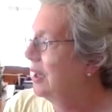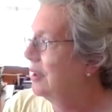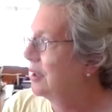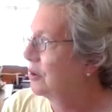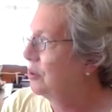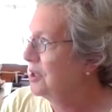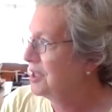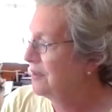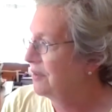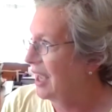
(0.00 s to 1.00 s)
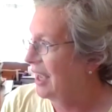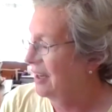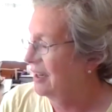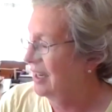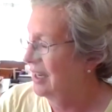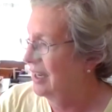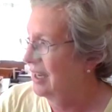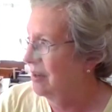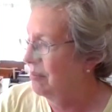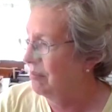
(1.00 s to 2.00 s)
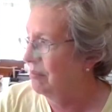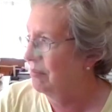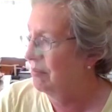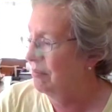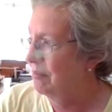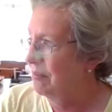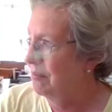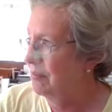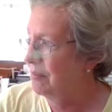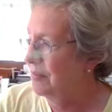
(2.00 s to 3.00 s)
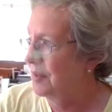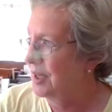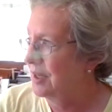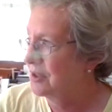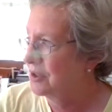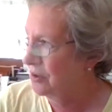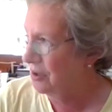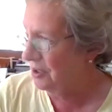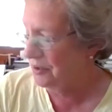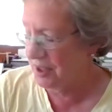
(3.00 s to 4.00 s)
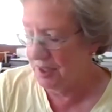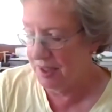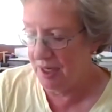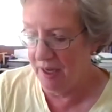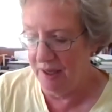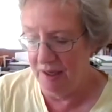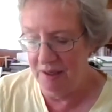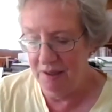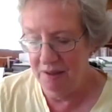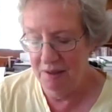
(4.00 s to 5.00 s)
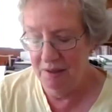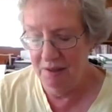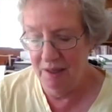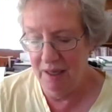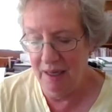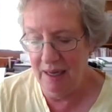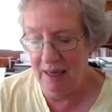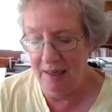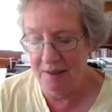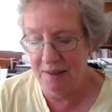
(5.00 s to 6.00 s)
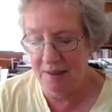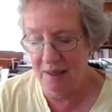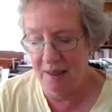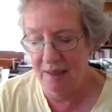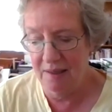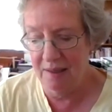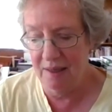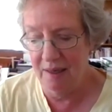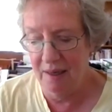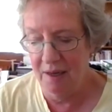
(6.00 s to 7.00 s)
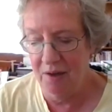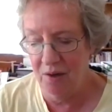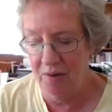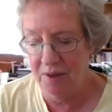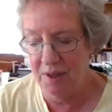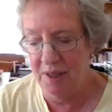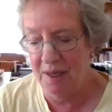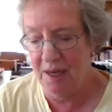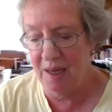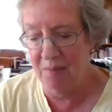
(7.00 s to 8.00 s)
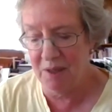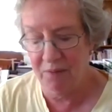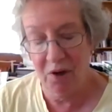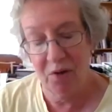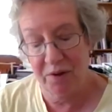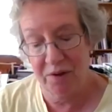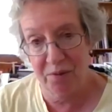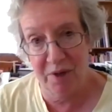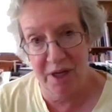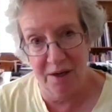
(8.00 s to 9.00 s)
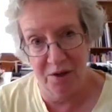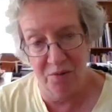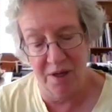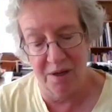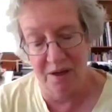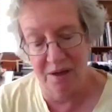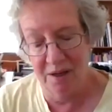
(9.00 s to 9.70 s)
in the course of that, um, the Historical Society has unearthed the names of over 300